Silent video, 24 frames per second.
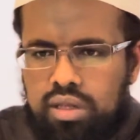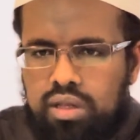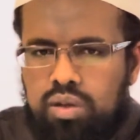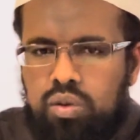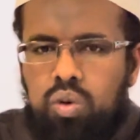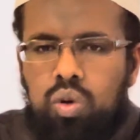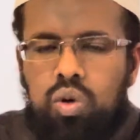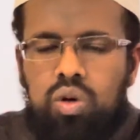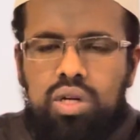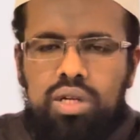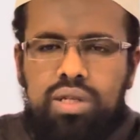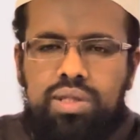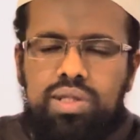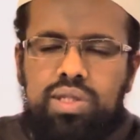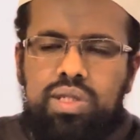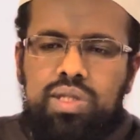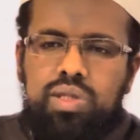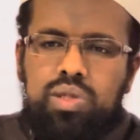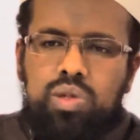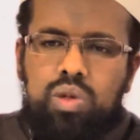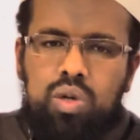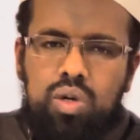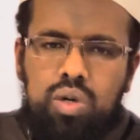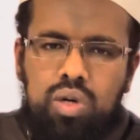
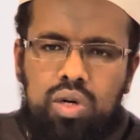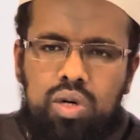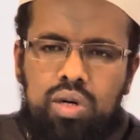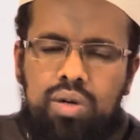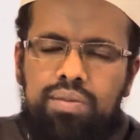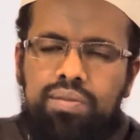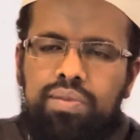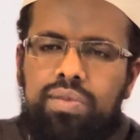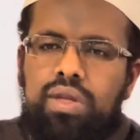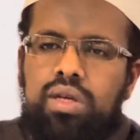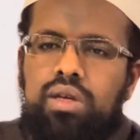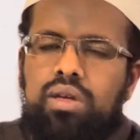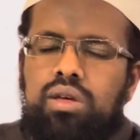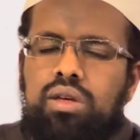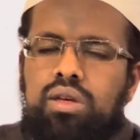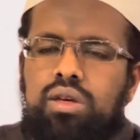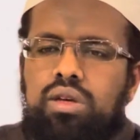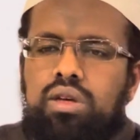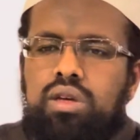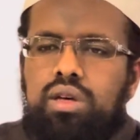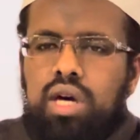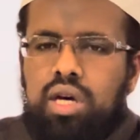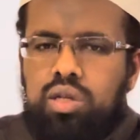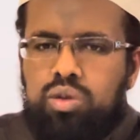qualities or
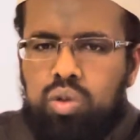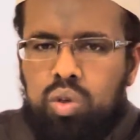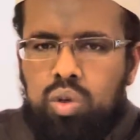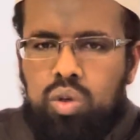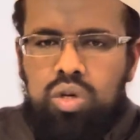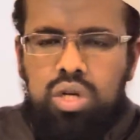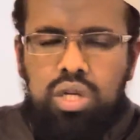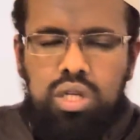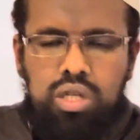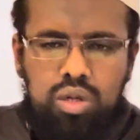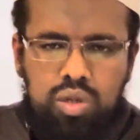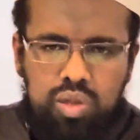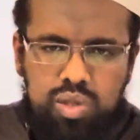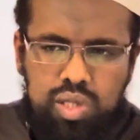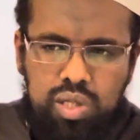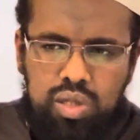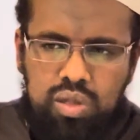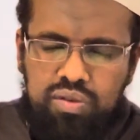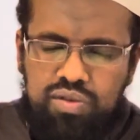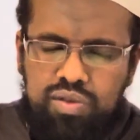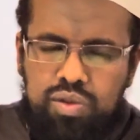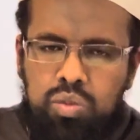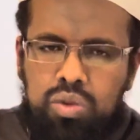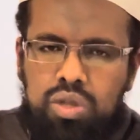adorning
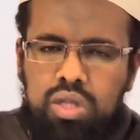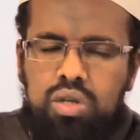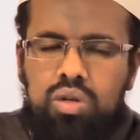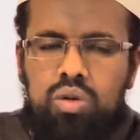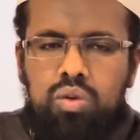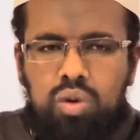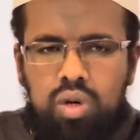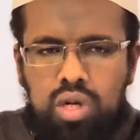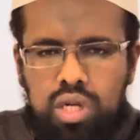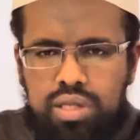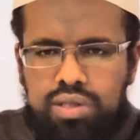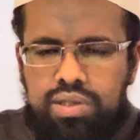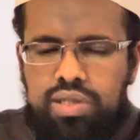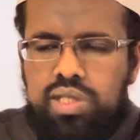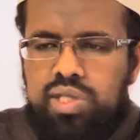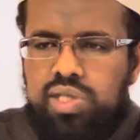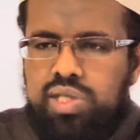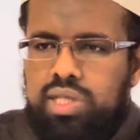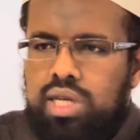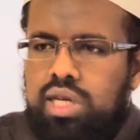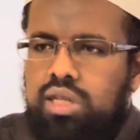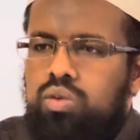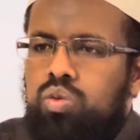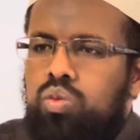yourselves with the qualities
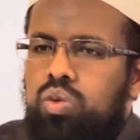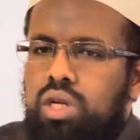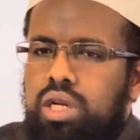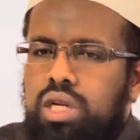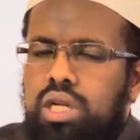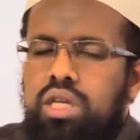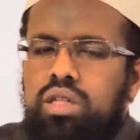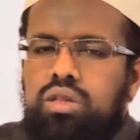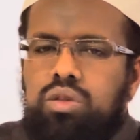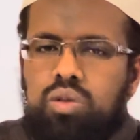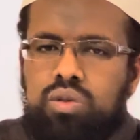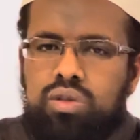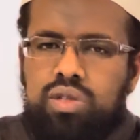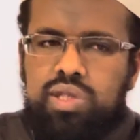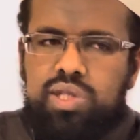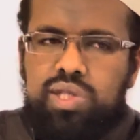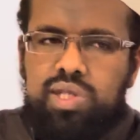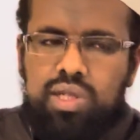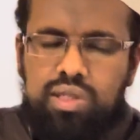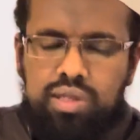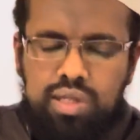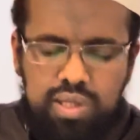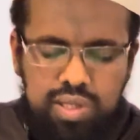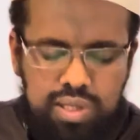that will lead to this
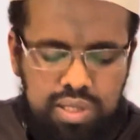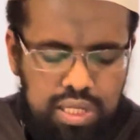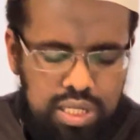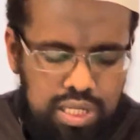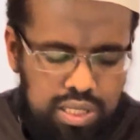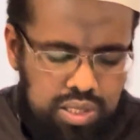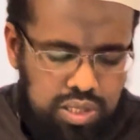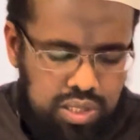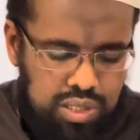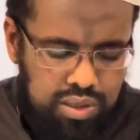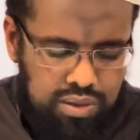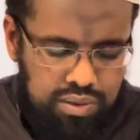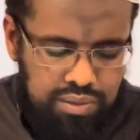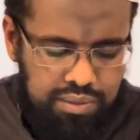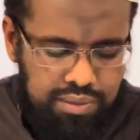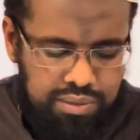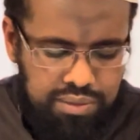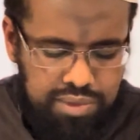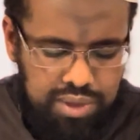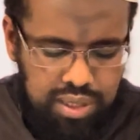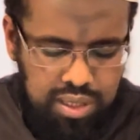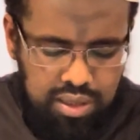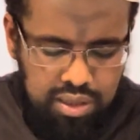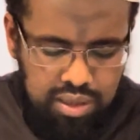destination.
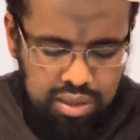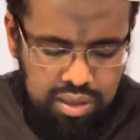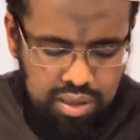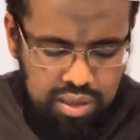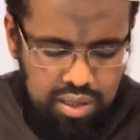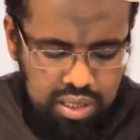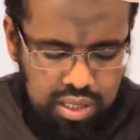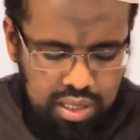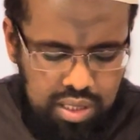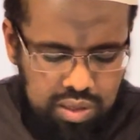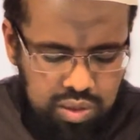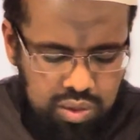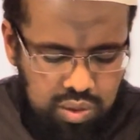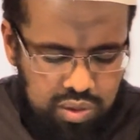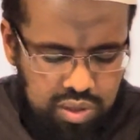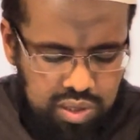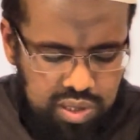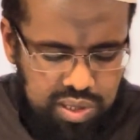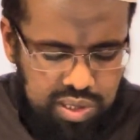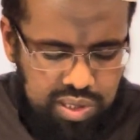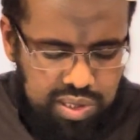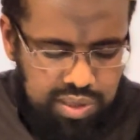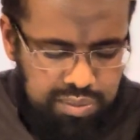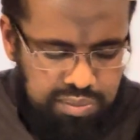So
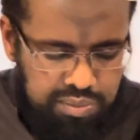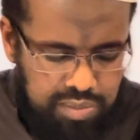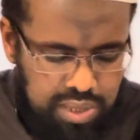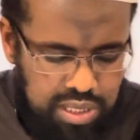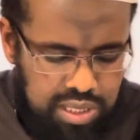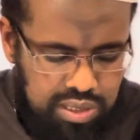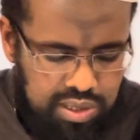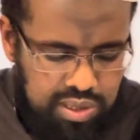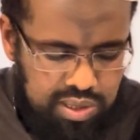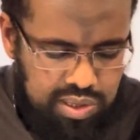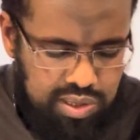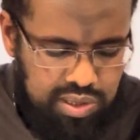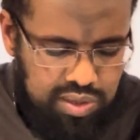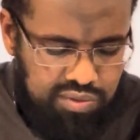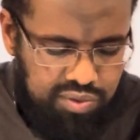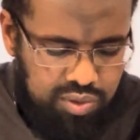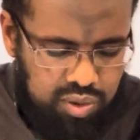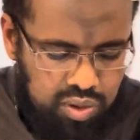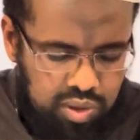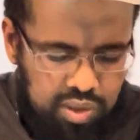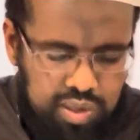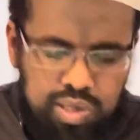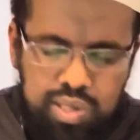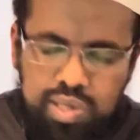this means, of
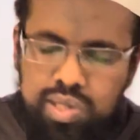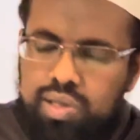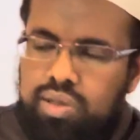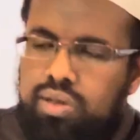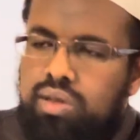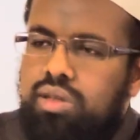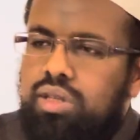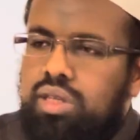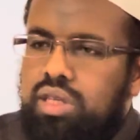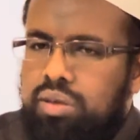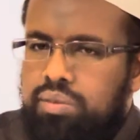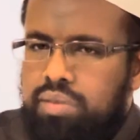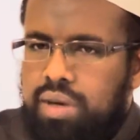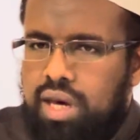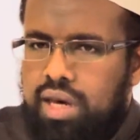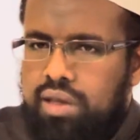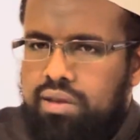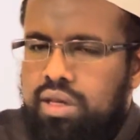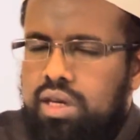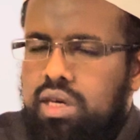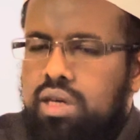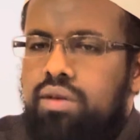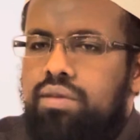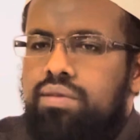course,
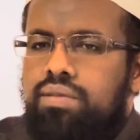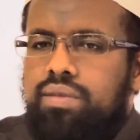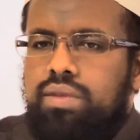ibadah,